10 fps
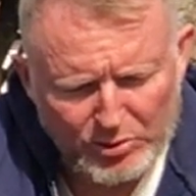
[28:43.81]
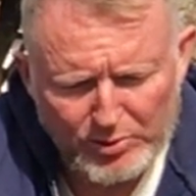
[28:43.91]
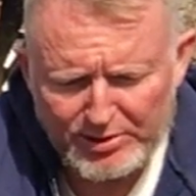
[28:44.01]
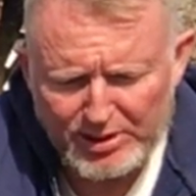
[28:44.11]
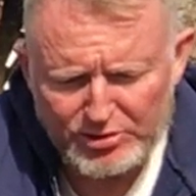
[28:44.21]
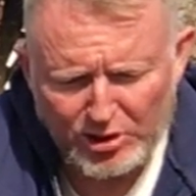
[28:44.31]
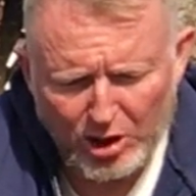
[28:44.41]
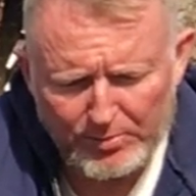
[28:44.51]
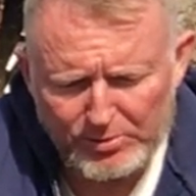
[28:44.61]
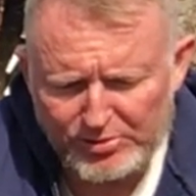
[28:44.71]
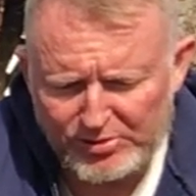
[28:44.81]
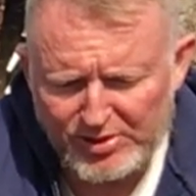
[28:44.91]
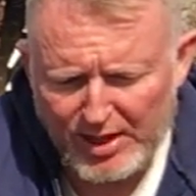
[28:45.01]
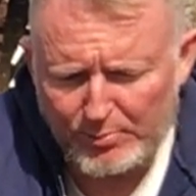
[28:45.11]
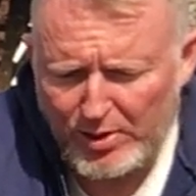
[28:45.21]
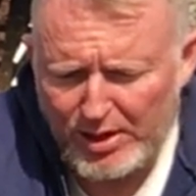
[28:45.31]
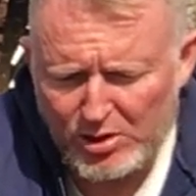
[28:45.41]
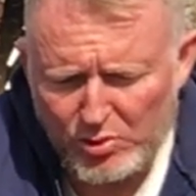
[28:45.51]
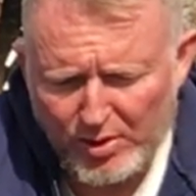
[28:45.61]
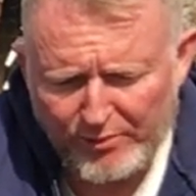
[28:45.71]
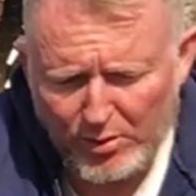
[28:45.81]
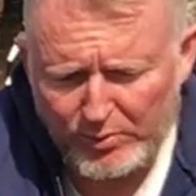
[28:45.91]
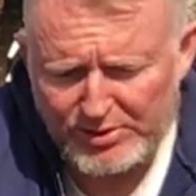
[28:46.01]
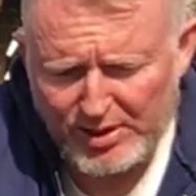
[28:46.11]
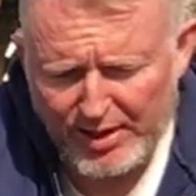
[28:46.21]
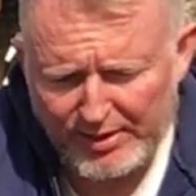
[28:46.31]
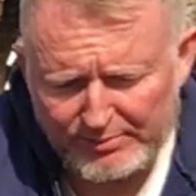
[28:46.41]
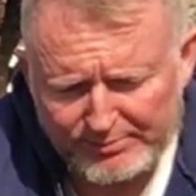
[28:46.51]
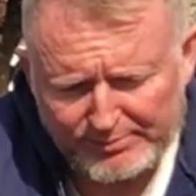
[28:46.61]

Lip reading: You can teach it almost the same way you have always taught it.